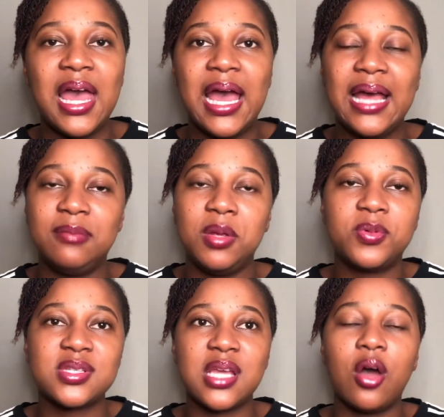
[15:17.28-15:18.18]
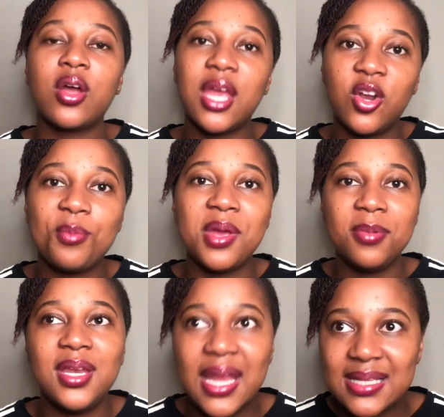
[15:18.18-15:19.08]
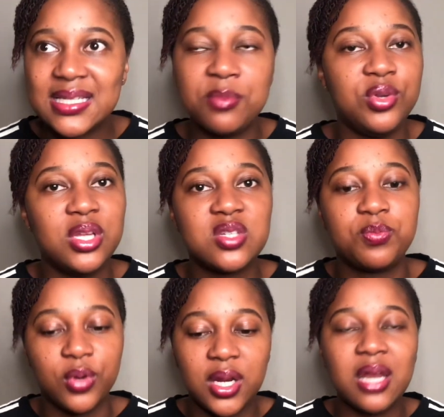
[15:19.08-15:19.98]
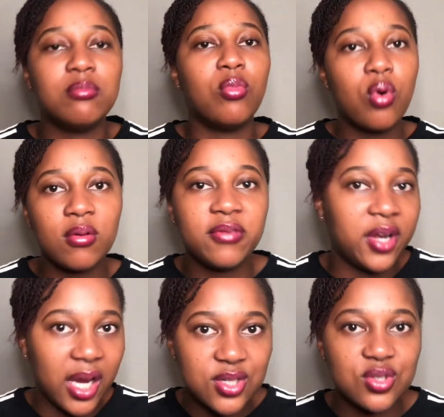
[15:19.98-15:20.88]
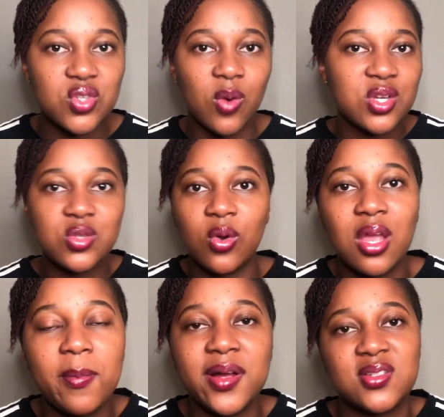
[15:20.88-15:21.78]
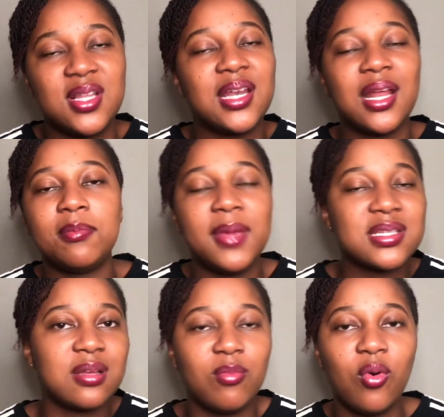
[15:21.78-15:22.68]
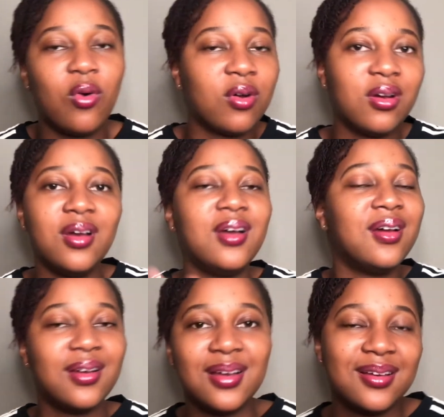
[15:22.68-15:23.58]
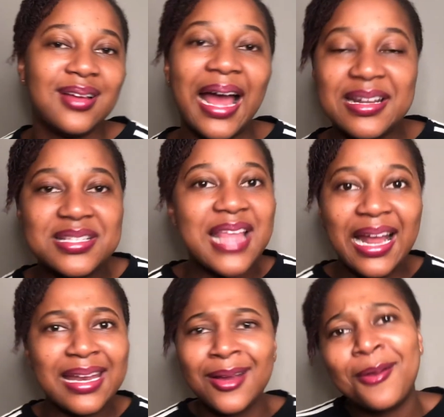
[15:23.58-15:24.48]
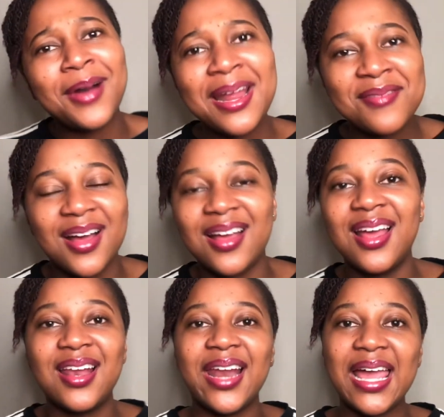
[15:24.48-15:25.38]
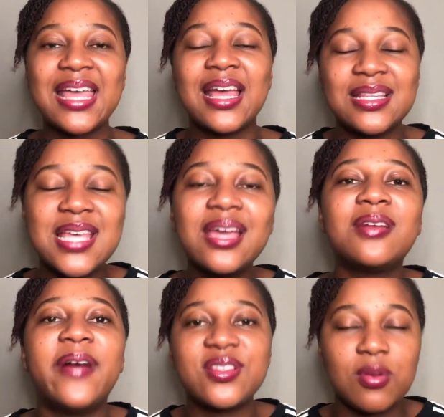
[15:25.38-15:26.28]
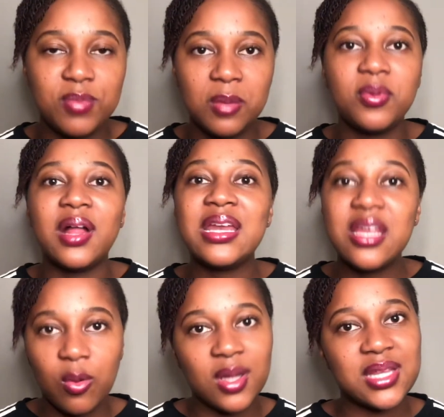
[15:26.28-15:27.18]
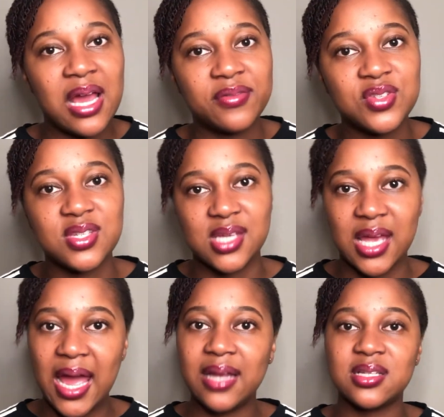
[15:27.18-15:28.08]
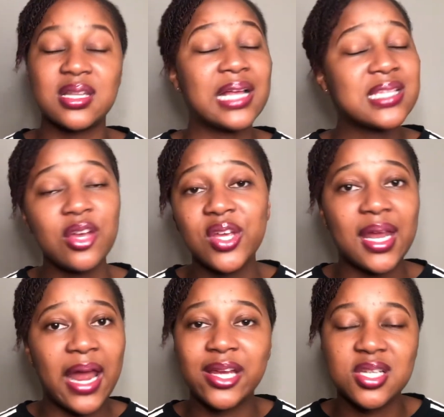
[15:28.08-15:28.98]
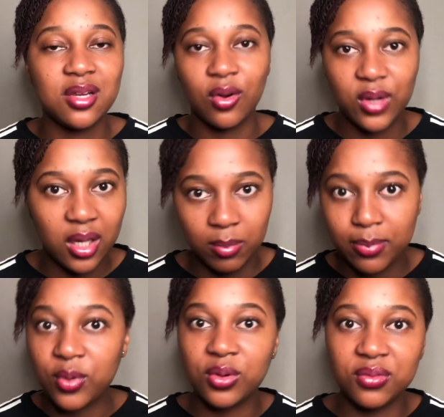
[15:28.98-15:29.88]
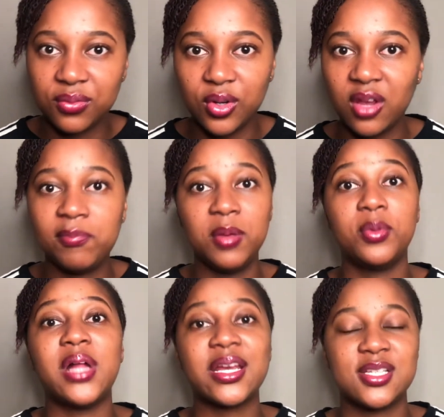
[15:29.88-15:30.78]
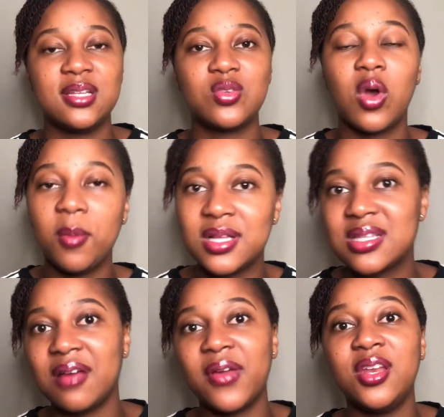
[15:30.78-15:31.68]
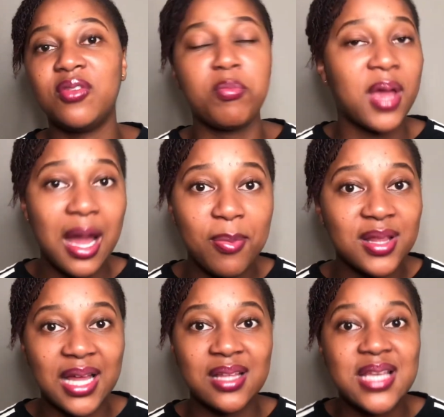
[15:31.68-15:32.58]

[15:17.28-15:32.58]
and people say, okay, no, maybe next time you need to put in more variation to what you're talking about so that it makes it more understanding or whatever. Like, take advice from people and hear what they have to say, and that's how you can actually only improve, you know, if people actually talk about stuff and if you pick up on that